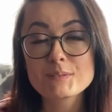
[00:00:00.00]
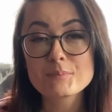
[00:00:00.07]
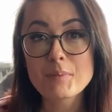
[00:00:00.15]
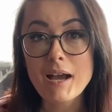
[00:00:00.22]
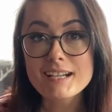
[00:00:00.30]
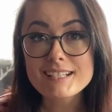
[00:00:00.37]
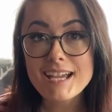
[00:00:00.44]

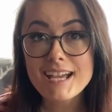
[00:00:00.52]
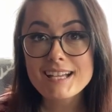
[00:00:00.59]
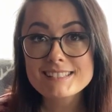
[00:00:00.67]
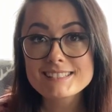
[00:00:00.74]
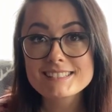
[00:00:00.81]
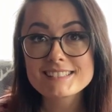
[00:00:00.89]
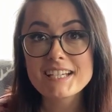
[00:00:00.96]

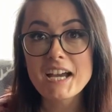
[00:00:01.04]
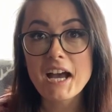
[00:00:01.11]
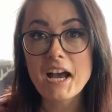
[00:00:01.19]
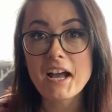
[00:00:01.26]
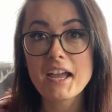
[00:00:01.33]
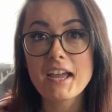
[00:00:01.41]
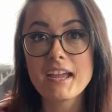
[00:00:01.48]
podcast,
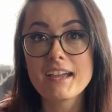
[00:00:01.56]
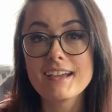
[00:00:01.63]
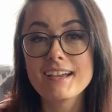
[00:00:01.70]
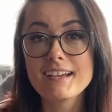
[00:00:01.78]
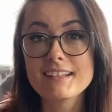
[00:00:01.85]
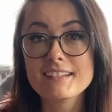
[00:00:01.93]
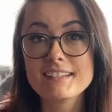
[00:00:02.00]

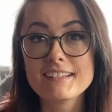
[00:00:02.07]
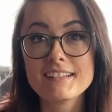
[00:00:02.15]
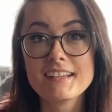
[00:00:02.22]
and